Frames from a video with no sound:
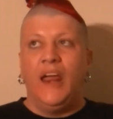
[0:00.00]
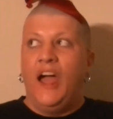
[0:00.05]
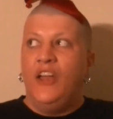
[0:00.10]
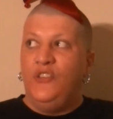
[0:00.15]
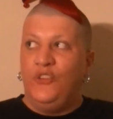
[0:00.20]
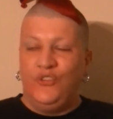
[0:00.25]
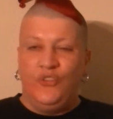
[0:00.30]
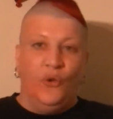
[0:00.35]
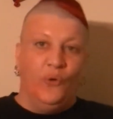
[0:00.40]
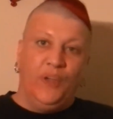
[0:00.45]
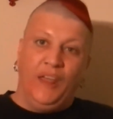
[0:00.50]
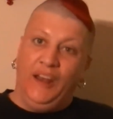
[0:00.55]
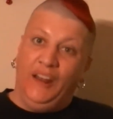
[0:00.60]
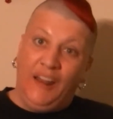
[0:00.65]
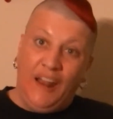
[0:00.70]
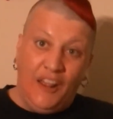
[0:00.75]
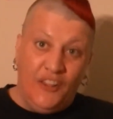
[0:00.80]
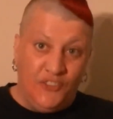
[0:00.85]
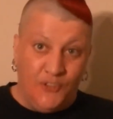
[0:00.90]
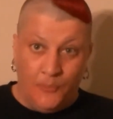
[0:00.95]
I just don't get a
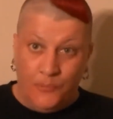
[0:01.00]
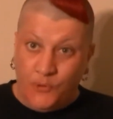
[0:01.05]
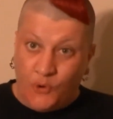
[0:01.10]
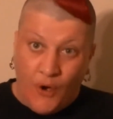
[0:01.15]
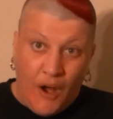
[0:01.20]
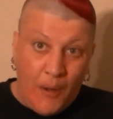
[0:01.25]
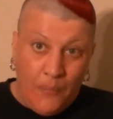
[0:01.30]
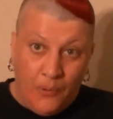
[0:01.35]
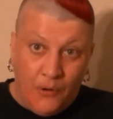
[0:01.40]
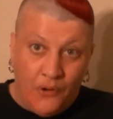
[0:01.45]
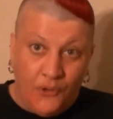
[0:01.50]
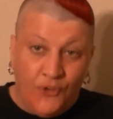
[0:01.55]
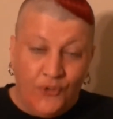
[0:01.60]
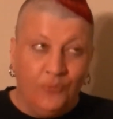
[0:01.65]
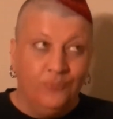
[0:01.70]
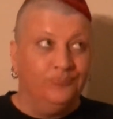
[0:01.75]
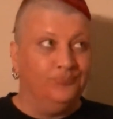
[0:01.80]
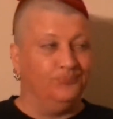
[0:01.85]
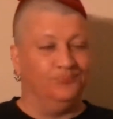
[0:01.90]
lot of subscribers.